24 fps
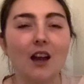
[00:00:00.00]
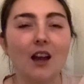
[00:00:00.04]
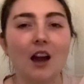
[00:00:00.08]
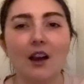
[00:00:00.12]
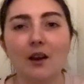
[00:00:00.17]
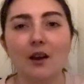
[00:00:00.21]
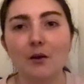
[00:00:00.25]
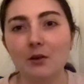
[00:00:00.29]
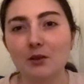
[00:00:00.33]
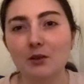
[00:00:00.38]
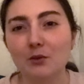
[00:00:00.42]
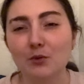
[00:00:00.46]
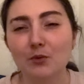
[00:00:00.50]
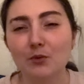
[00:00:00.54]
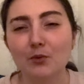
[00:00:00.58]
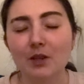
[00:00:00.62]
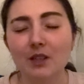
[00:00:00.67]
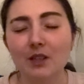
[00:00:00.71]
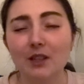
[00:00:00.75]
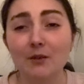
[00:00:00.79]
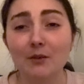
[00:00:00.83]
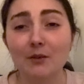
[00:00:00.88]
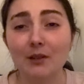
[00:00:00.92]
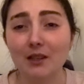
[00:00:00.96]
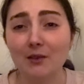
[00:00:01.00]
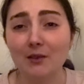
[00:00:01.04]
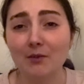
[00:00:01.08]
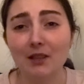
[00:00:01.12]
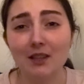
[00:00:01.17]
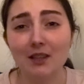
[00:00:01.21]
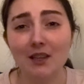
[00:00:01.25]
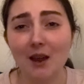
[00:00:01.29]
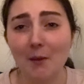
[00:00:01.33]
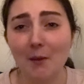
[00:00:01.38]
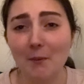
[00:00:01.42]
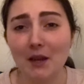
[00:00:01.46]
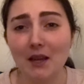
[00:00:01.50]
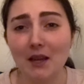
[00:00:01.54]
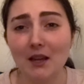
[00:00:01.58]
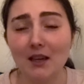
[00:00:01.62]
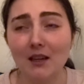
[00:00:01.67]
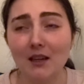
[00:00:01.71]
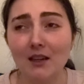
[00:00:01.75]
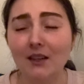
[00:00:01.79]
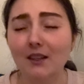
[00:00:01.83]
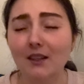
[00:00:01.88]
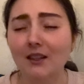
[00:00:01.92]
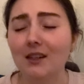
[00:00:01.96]
it was really
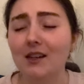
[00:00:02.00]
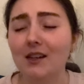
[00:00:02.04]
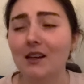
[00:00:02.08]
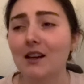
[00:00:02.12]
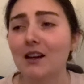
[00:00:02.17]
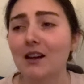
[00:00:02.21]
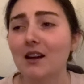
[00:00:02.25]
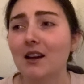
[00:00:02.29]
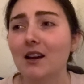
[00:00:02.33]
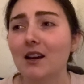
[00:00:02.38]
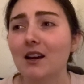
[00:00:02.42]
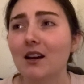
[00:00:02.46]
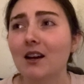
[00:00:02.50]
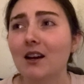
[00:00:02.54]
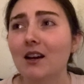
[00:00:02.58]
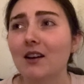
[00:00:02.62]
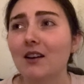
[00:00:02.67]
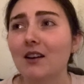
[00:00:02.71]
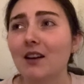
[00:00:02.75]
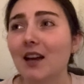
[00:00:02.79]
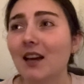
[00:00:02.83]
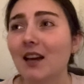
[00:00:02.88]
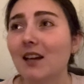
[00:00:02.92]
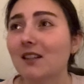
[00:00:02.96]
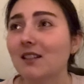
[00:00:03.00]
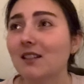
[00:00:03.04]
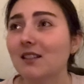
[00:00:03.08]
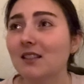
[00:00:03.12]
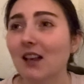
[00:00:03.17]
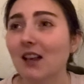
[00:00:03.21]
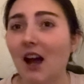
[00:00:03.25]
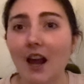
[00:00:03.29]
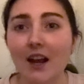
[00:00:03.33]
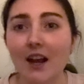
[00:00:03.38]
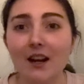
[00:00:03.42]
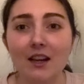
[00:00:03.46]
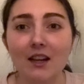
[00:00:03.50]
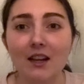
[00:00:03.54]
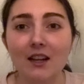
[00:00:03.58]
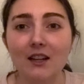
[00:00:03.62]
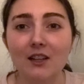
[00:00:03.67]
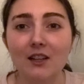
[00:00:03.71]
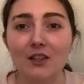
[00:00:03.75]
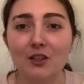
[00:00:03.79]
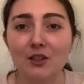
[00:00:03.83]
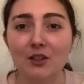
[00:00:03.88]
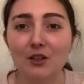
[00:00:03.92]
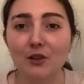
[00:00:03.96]
yummy. Excited
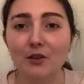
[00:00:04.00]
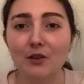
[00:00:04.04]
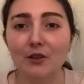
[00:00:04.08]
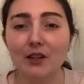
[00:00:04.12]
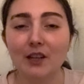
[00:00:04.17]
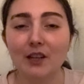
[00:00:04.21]
to